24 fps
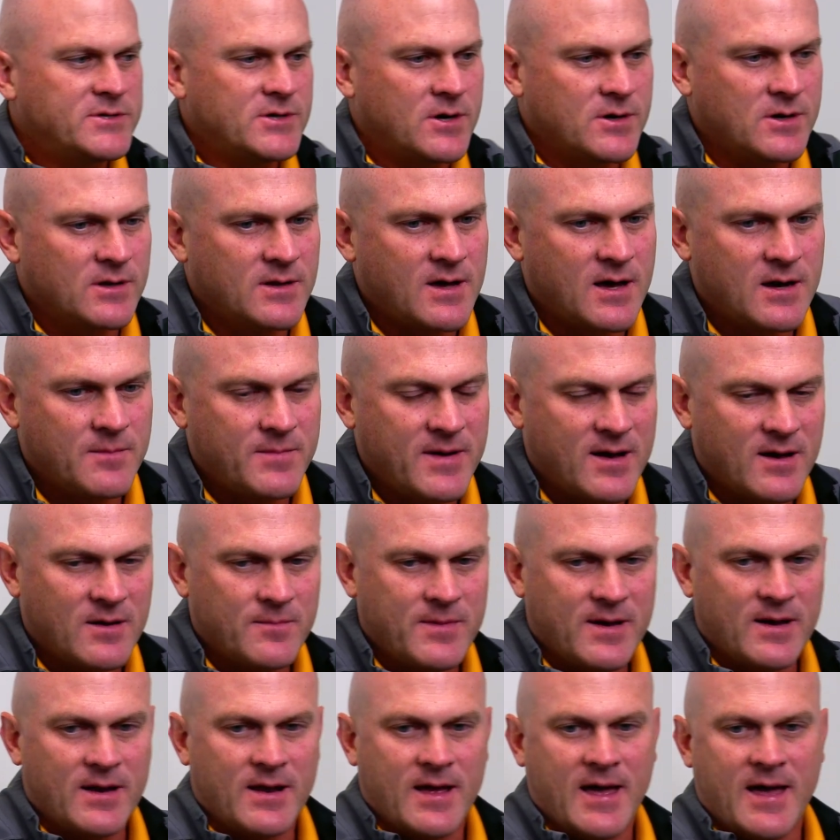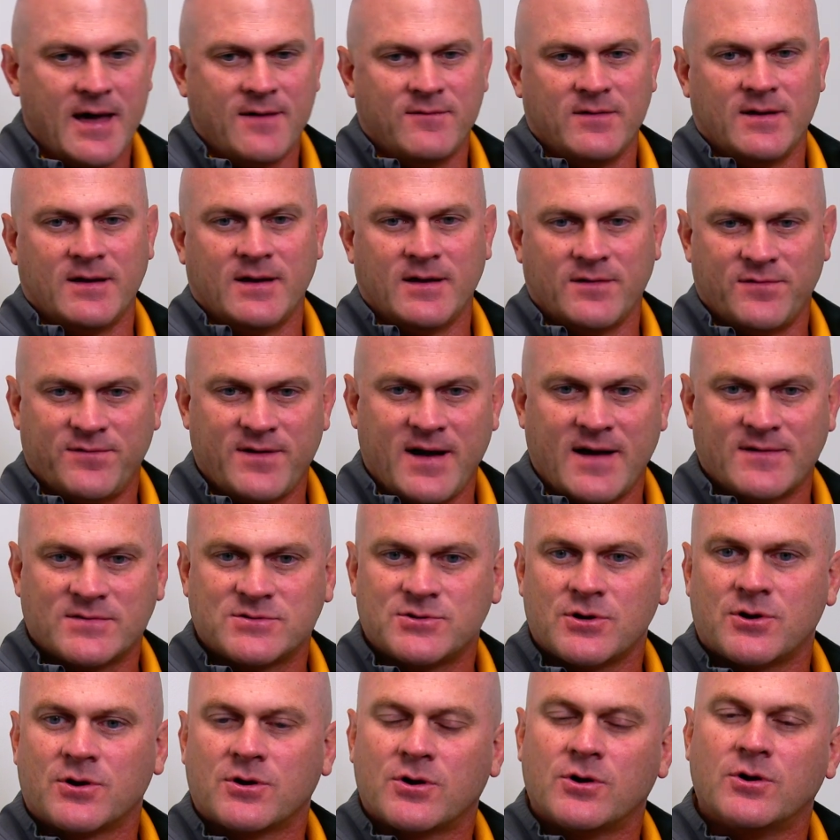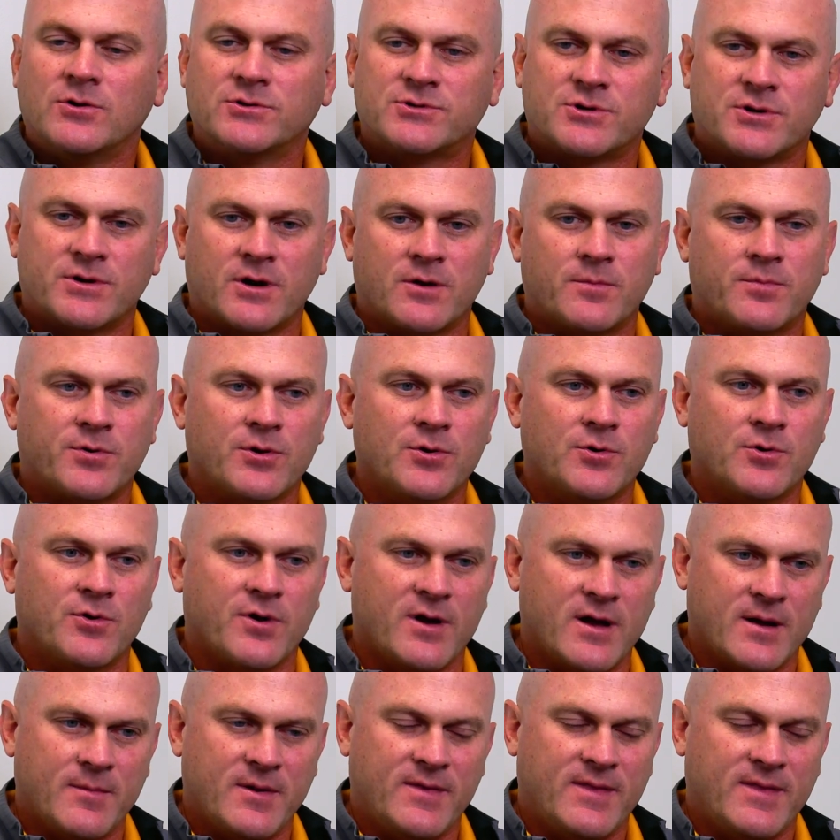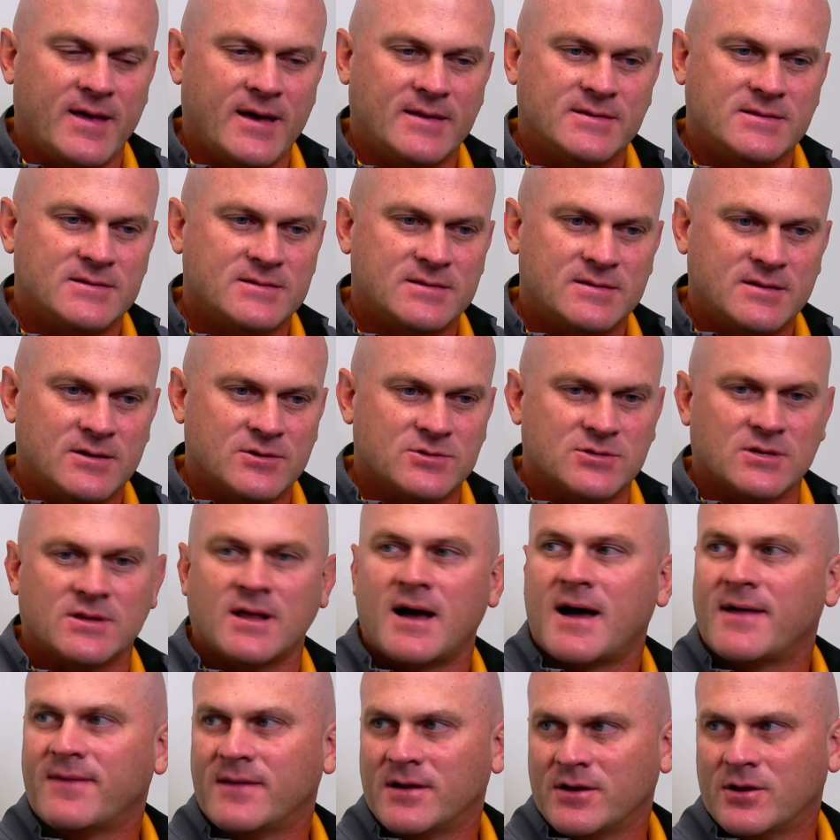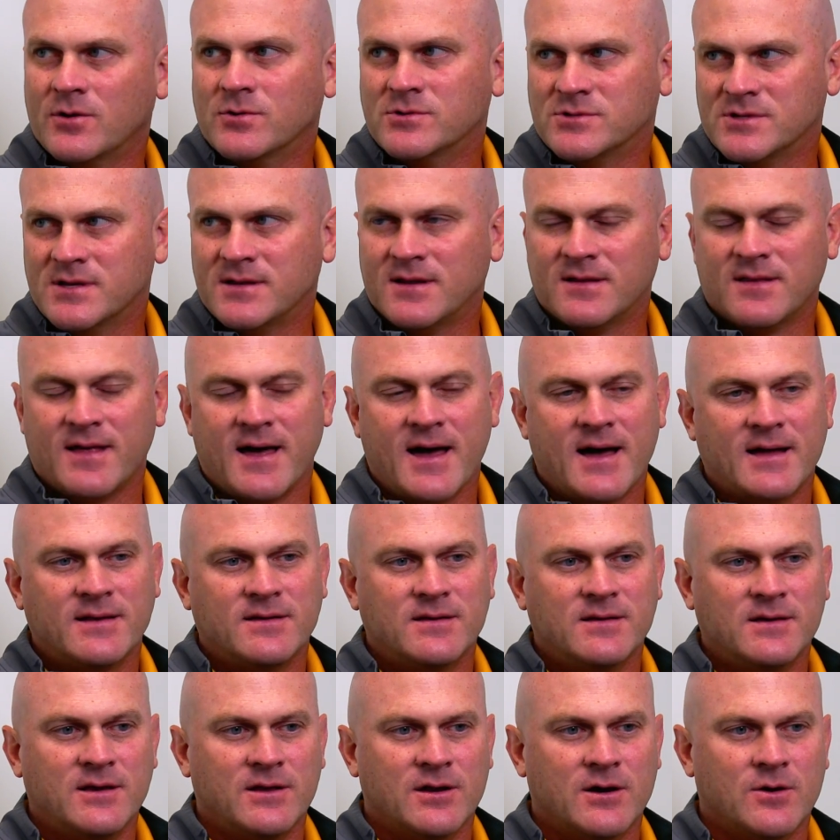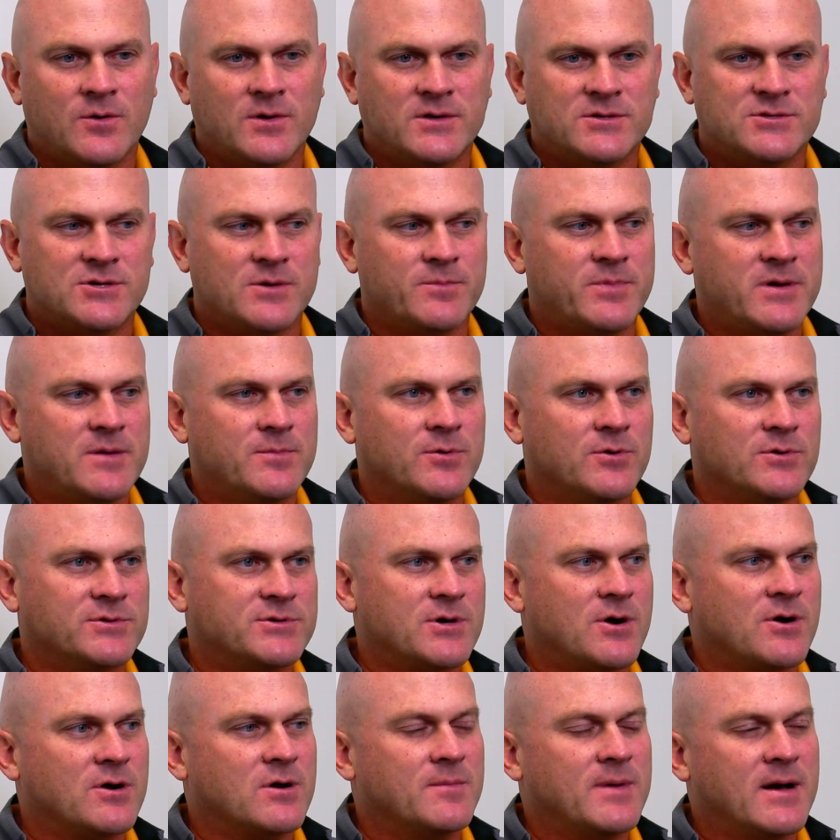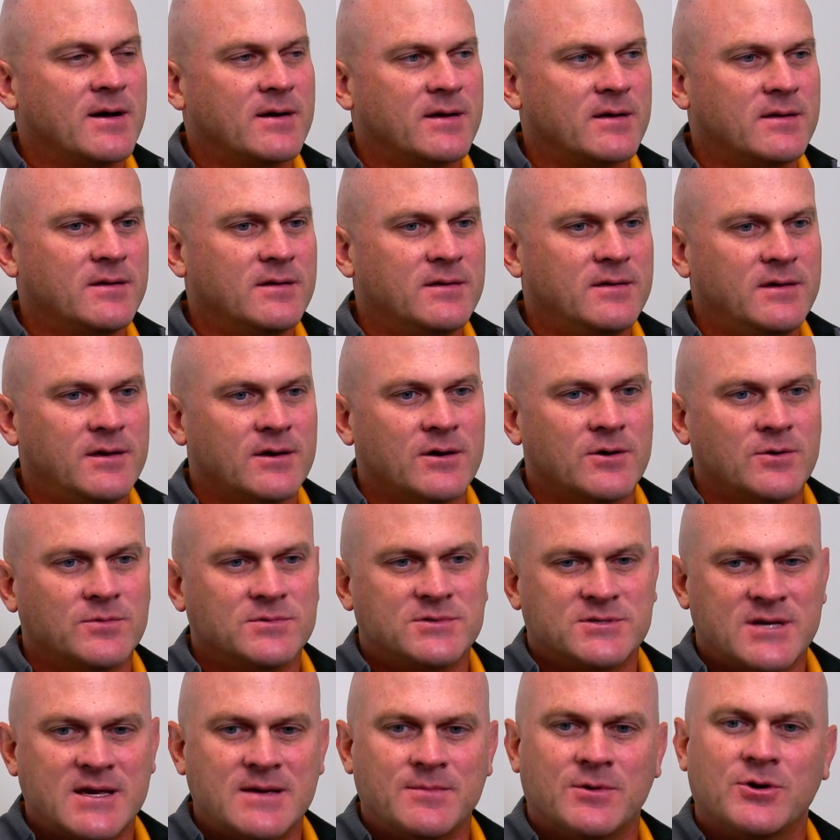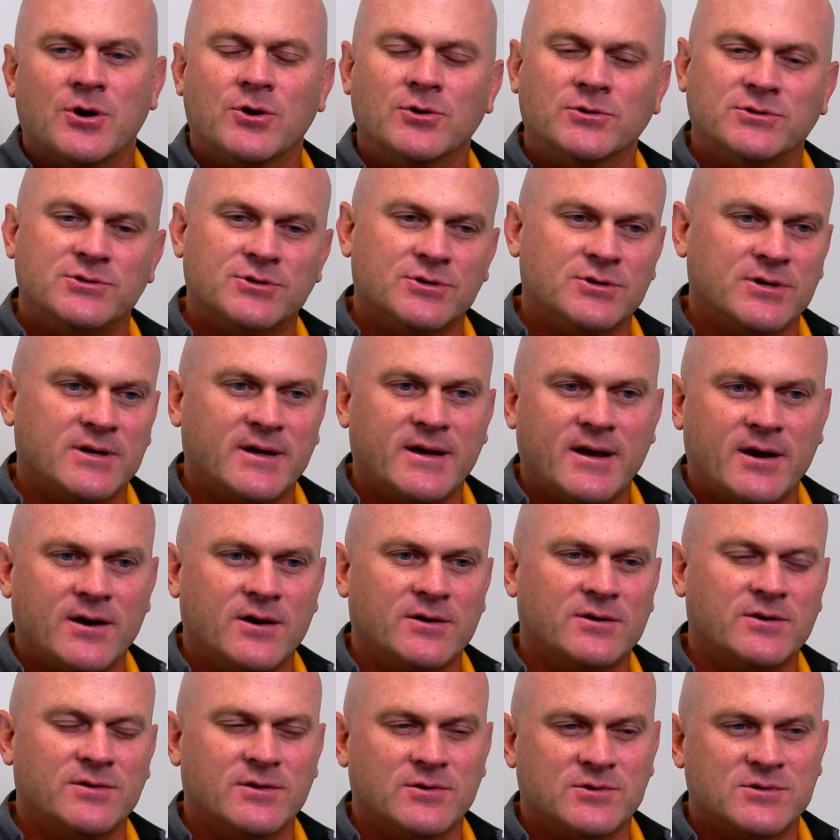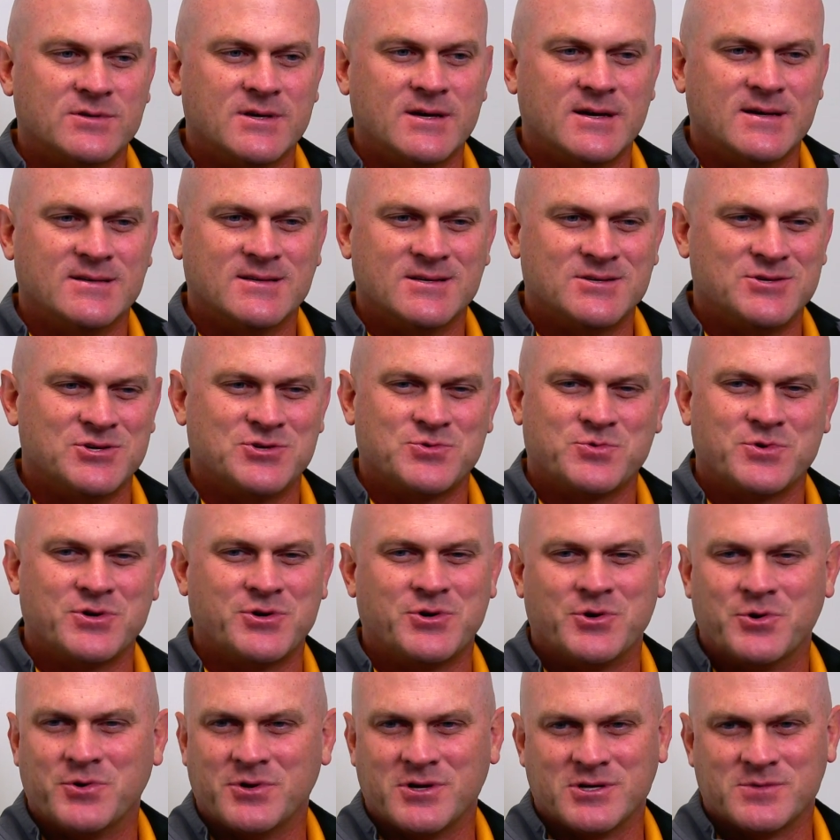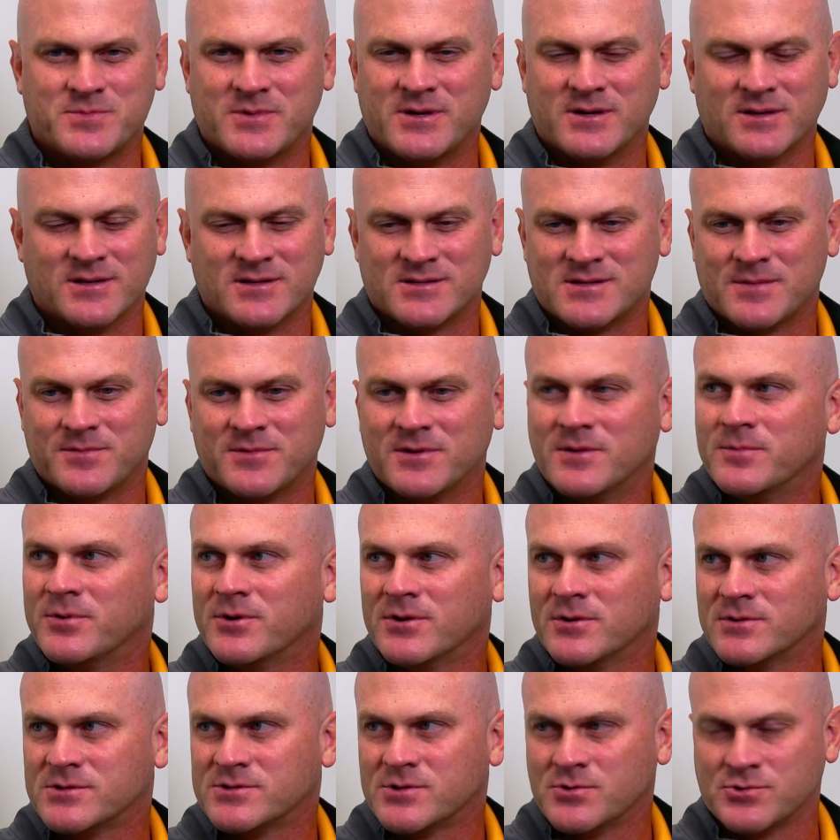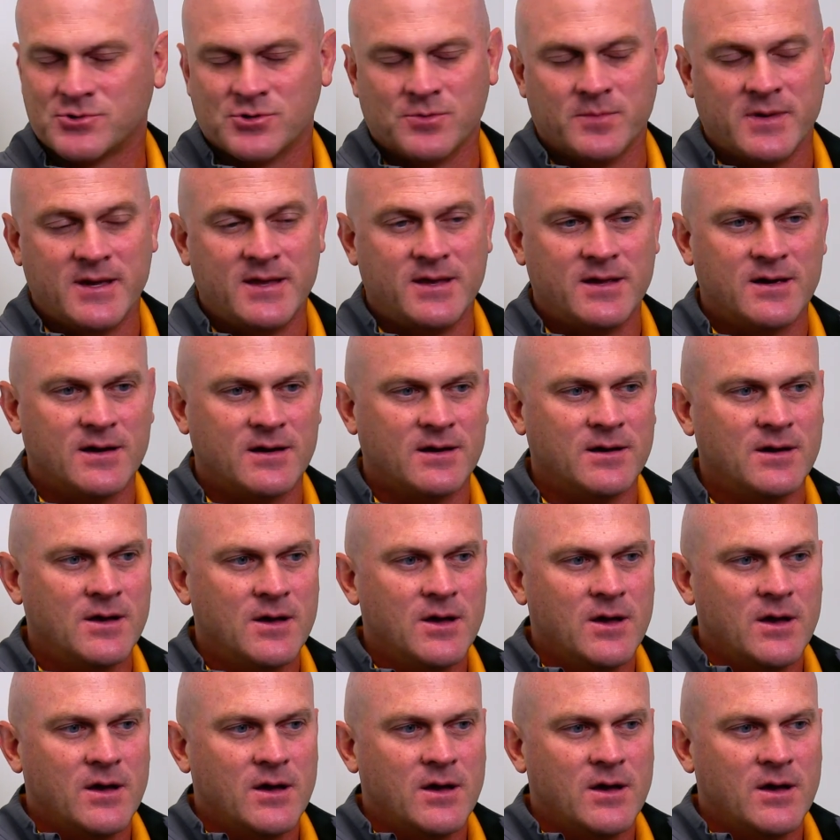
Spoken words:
talk a lot about having a five-star culture in our program, and there's a lot that goes into that. You know, and some people talk about, you know, team culture and character and those things. It's just recruiting spiel. It's something to put on social media.